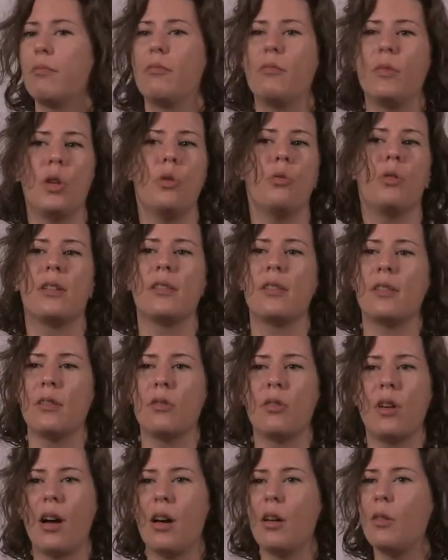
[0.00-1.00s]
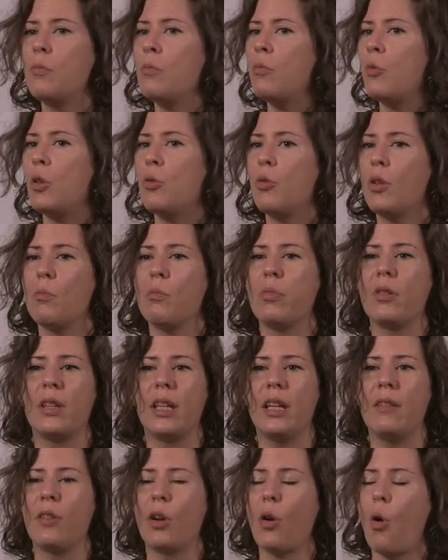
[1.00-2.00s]
you can still come, you can
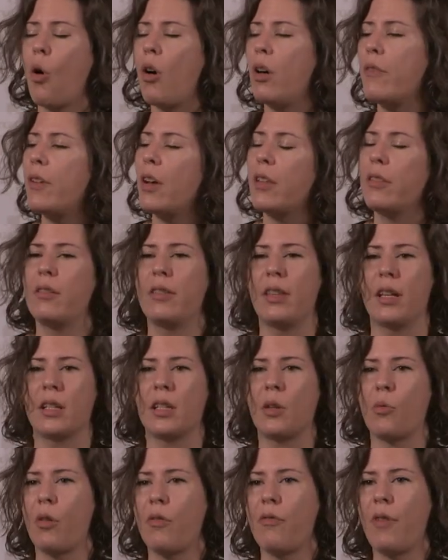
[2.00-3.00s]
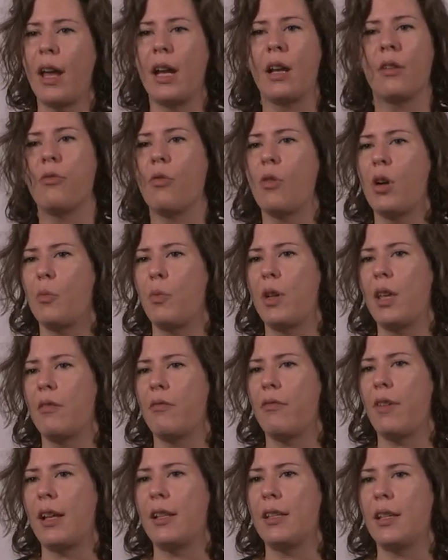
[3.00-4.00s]
believe in all the other things that we're fighting for, and we can
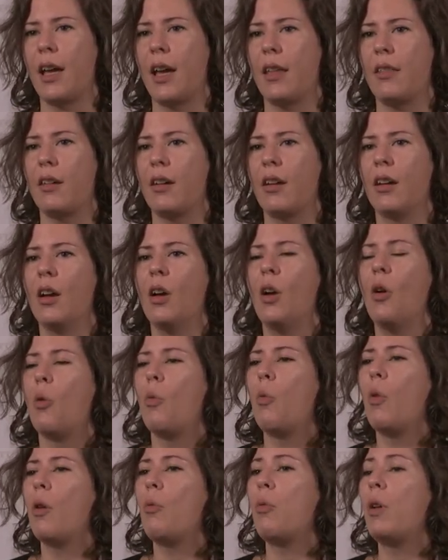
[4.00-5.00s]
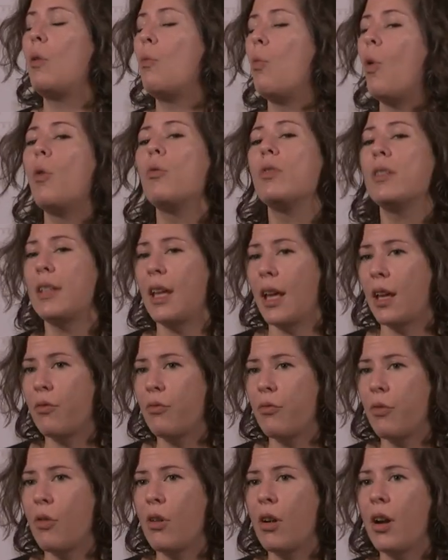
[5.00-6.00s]
fight together. What we won't
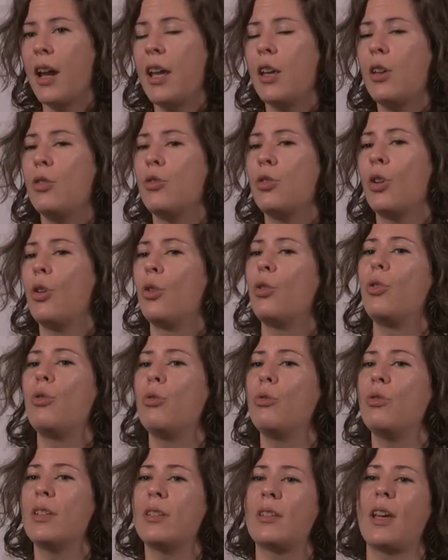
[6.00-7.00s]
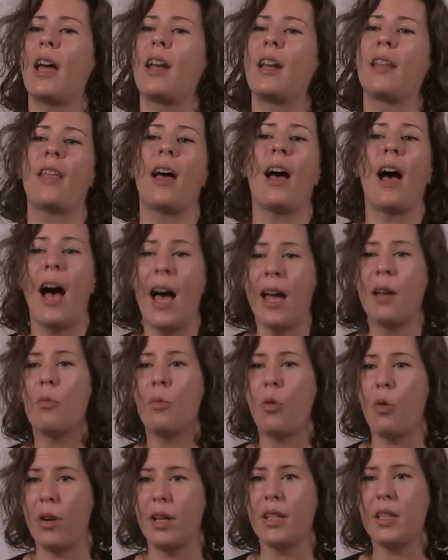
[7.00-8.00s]
stand for is you deciding that I
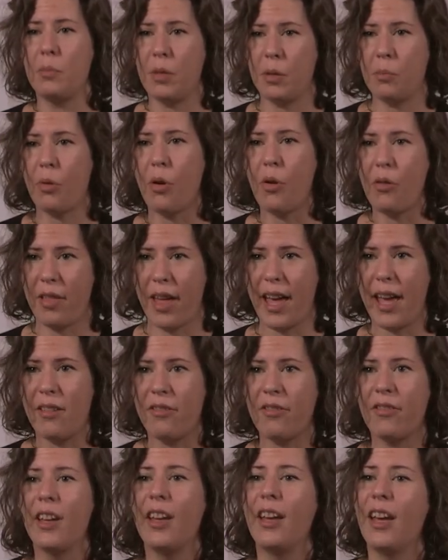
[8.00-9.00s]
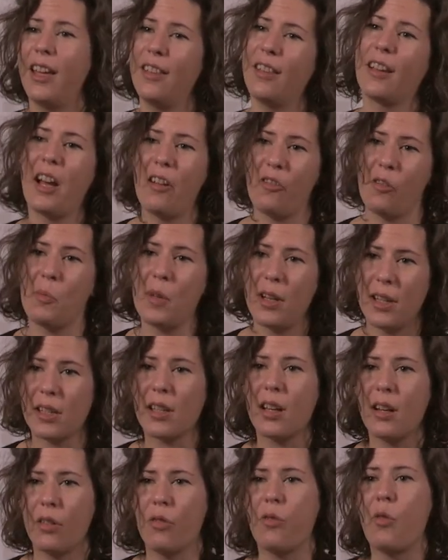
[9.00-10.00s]
am going to be pro-life and the government is
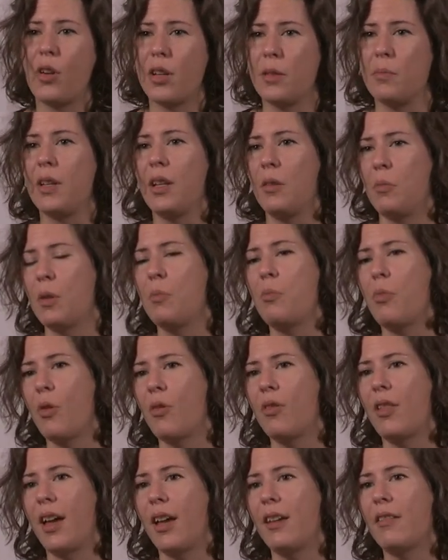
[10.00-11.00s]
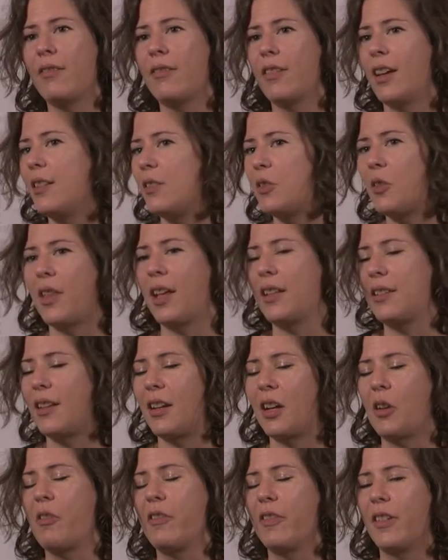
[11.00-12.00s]
gonna force me to be pro-life. And so that's
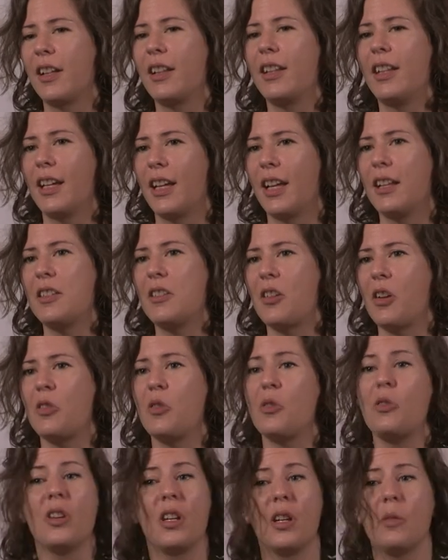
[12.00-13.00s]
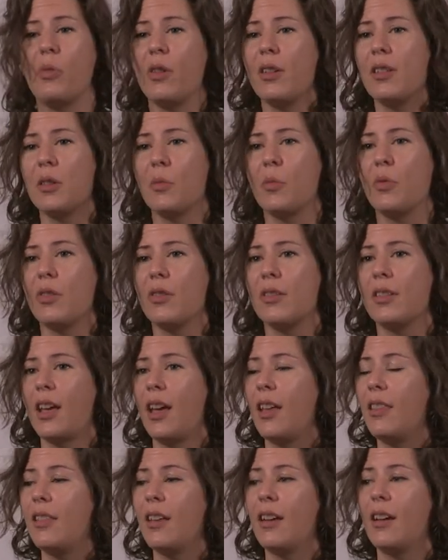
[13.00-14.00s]
unequivocally against our unity principles
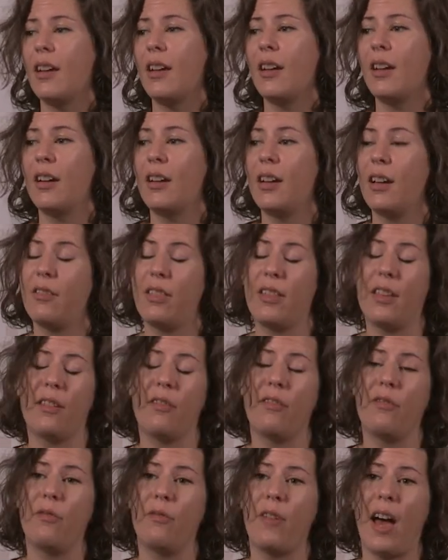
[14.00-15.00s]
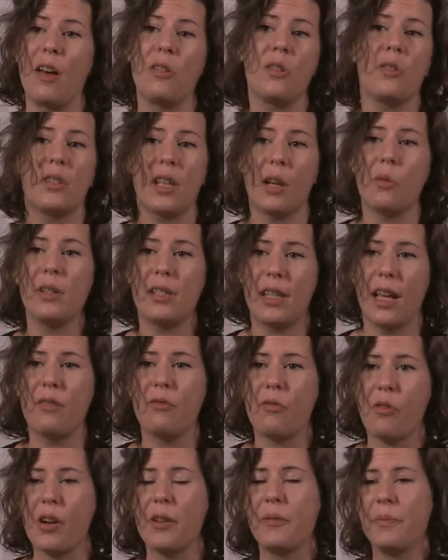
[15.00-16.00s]
and the values that we
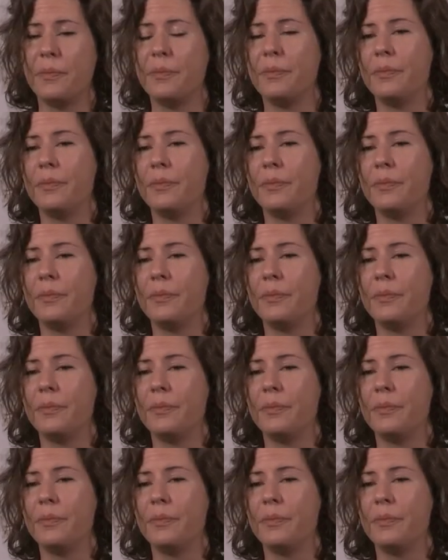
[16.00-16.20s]
stand for.